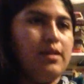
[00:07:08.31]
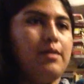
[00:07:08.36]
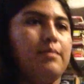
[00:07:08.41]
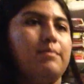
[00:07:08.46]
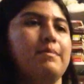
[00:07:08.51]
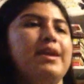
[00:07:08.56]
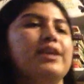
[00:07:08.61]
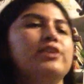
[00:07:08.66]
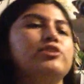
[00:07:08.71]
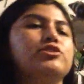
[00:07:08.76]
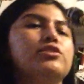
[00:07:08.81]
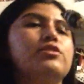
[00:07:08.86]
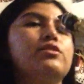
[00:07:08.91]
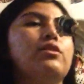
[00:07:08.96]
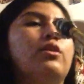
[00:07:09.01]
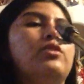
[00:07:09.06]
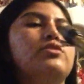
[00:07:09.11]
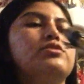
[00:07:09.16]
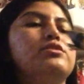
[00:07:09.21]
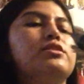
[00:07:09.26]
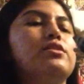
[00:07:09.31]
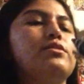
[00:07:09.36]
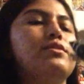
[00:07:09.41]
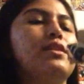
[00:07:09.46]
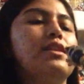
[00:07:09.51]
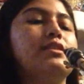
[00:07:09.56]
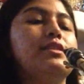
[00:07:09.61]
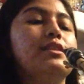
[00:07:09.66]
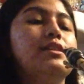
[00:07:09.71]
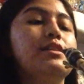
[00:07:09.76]
Make sure also
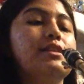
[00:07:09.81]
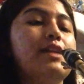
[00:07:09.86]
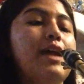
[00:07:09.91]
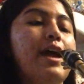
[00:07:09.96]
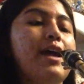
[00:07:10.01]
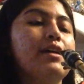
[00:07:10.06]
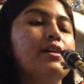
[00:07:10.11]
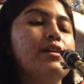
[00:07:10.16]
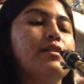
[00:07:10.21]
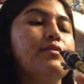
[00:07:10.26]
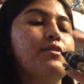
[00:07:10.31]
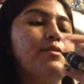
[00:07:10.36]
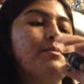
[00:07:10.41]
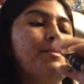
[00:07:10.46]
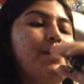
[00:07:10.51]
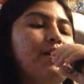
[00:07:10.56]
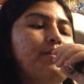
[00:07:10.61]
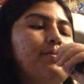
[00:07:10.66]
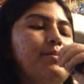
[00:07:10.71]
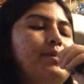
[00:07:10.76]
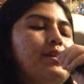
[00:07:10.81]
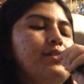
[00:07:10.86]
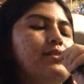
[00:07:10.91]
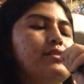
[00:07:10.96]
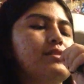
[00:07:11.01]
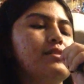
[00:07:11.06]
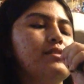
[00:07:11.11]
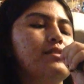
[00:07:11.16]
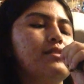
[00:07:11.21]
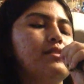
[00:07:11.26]
that the neck of your
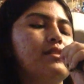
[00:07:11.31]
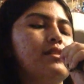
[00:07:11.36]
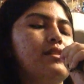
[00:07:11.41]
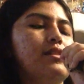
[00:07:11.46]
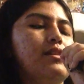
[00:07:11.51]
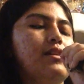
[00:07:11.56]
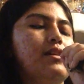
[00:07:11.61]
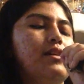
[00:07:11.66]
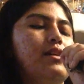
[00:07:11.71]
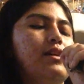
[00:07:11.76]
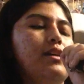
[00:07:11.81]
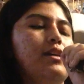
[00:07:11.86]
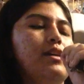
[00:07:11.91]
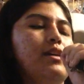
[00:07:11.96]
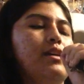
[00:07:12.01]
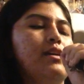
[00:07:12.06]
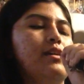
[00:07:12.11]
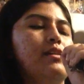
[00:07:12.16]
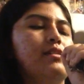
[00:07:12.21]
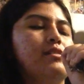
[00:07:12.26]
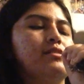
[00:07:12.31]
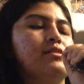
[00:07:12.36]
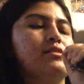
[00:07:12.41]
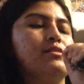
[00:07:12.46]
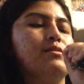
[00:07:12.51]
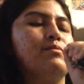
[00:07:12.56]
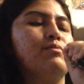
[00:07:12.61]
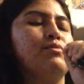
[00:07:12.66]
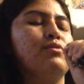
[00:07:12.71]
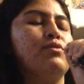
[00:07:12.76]
mouthpiece is
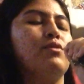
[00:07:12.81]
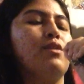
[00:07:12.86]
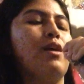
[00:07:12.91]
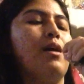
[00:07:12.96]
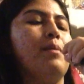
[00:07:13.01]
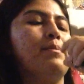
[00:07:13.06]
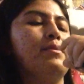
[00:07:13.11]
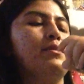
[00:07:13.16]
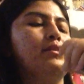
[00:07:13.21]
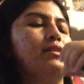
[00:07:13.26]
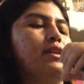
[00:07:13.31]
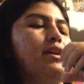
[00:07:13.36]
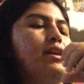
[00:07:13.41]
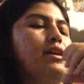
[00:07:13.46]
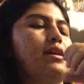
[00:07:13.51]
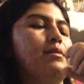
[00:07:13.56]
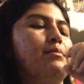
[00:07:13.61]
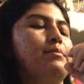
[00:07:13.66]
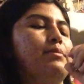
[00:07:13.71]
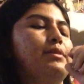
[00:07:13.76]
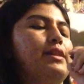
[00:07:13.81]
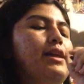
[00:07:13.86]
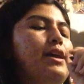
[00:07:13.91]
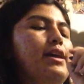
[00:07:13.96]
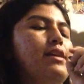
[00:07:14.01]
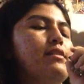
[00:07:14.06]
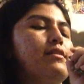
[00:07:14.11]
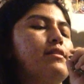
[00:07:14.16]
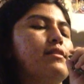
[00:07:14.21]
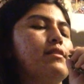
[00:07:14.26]
properly in
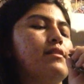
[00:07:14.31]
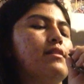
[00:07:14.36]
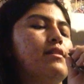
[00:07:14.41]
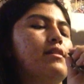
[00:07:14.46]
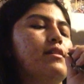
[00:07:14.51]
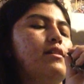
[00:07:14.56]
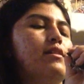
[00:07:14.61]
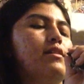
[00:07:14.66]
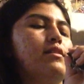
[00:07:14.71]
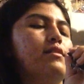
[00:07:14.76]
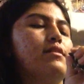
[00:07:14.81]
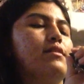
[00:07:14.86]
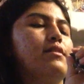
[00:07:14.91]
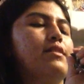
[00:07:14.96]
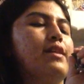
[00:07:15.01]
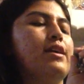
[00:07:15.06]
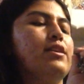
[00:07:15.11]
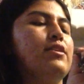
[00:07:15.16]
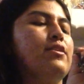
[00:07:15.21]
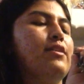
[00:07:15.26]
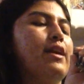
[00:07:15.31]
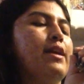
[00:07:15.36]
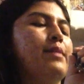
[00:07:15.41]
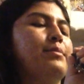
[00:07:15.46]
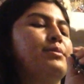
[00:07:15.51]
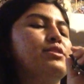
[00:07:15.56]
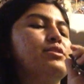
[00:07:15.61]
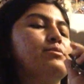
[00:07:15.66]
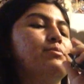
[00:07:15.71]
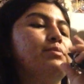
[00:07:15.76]
place so that you're
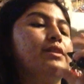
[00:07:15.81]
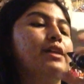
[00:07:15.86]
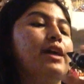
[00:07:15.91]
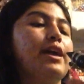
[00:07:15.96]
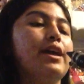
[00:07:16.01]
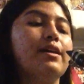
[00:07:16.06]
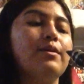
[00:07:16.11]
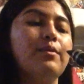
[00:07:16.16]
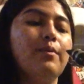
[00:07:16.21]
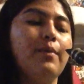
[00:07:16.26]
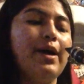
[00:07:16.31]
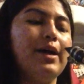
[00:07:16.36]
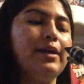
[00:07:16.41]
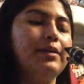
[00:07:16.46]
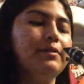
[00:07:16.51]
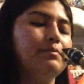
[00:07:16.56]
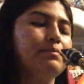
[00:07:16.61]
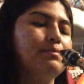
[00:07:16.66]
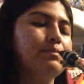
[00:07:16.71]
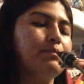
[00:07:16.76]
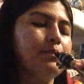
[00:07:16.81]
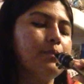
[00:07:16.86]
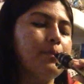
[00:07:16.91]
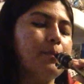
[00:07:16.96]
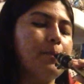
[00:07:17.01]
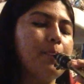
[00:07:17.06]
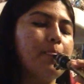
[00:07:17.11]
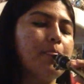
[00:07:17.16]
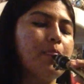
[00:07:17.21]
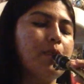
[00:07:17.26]
able to play it well.
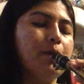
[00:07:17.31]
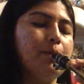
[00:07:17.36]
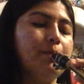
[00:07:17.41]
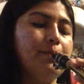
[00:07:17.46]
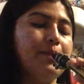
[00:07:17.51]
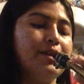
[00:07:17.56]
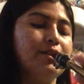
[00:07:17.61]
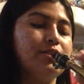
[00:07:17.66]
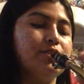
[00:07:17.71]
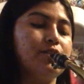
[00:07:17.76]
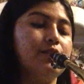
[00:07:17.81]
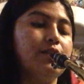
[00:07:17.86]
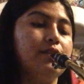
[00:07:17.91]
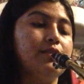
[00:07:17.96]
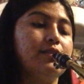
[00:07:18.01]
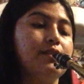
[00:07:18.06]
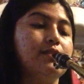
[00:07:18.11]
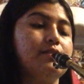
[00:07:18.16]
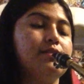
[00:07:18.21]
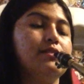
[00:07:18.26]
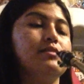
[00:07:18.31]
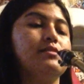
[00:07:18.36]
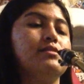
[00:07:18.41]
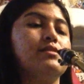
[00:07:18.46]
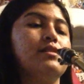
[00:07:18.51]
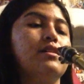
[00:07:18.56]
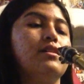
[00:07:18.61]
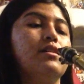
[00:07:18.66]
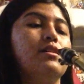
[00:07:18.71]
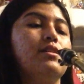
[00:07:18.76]
Make sure that this
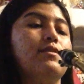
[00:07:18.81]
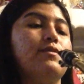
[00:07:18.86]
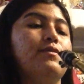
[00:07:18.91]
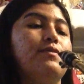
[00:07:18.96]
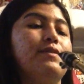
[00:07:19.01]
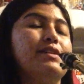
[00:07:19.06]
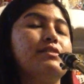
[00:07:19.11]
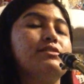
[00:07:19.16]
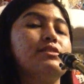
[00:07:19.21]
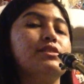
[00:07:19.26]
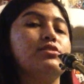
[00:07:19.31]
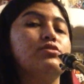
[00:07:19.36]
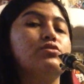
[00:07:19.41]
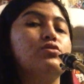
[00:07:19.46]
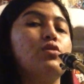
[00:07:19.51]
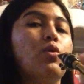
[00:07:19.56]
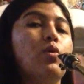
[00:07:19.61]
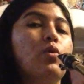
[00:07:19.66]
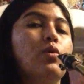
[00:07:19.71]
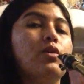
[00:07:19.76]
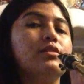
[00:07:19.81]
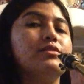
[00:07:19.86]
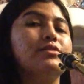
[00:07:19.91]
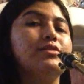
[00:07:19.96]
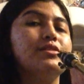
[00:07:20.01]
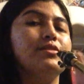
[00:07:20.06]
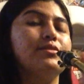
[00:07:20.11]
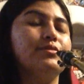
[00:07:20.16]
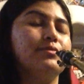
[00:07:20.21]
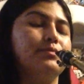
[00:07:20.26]
is facing towards
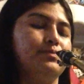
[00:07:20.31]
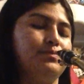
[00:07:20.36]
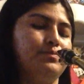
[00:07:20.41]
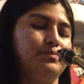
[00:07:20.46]
you.